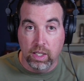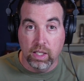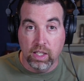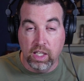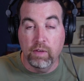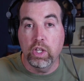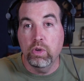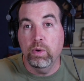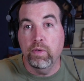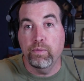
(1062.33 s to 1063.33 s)
giving
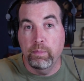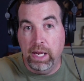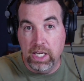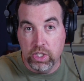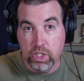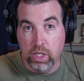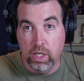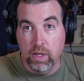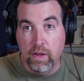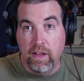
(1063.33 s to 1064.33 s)
you
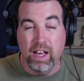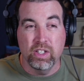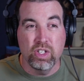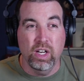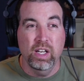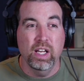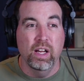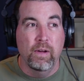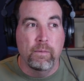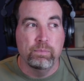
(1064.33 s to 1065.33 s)
information and trying to
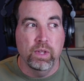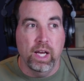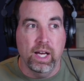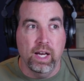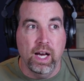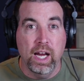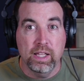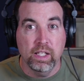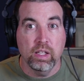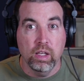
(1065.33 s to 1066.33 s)

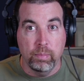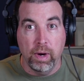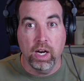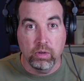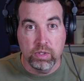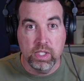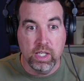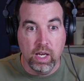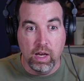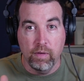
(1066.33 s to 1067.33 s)
highlight the
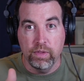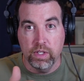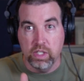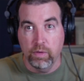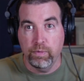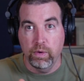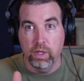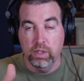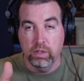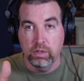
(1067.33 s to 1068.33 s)
hypocrisy of the
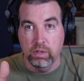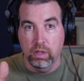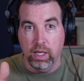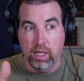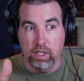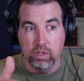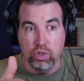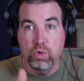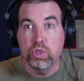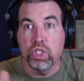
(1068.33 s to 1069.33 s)
different
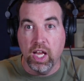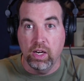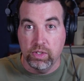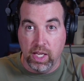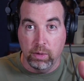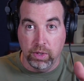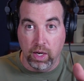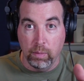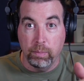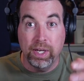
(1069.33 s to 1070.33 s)
news channels out
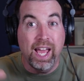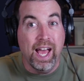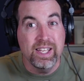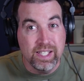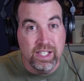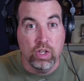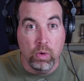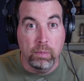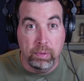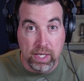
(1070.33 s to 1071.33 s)
there. But he has his own
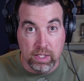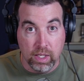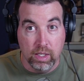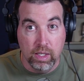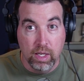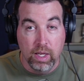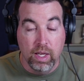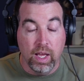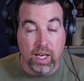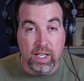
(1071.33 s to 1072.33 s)
opinion
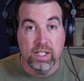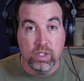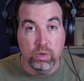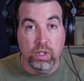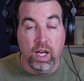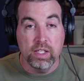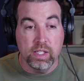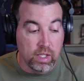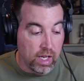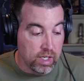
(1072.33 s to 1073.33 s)
and he has his own thoughts,
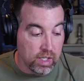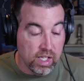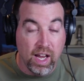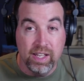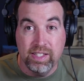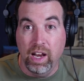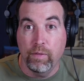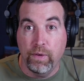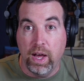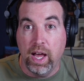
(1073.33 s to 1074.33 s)
and he
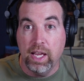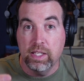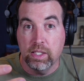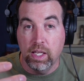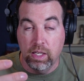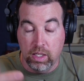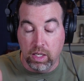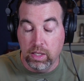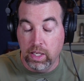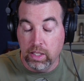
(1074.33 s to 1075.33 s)
identifies, and a
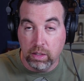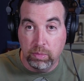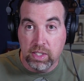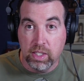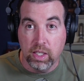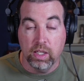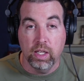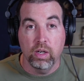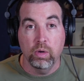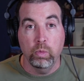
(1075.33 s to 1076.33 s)
lot of the comedians that
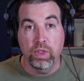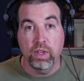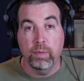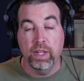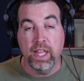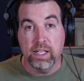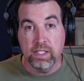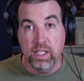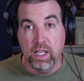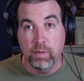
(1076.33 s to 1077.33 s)
are with him on that
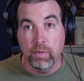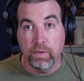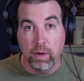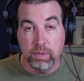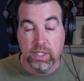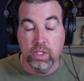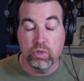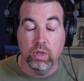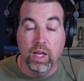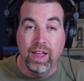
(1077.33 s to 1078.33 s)
team of Comedy
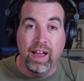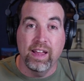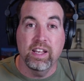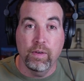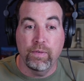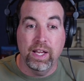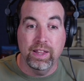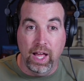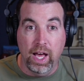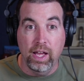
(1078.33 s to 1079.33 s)
Central identify a
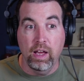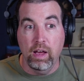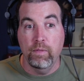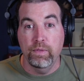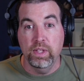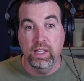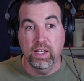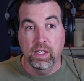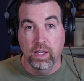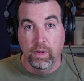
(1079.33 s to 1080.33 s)
lot of
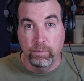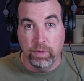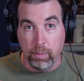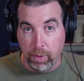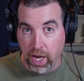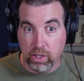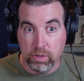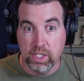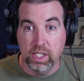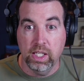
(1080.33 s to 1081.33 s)
the
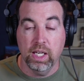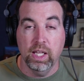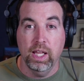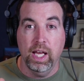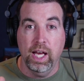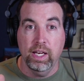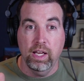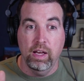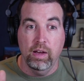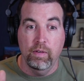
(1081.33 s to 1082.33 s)
hypocrisy, a lot
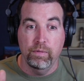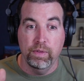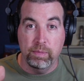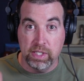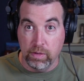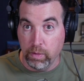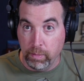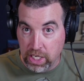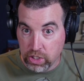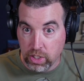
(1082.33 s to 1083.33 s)
of the
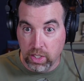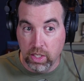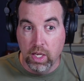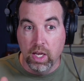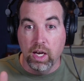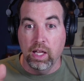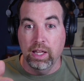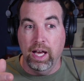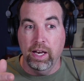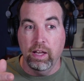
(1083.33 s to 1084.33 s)
misinformation, a
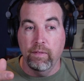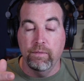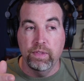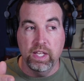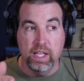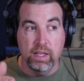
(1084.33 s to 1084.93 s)
lot of the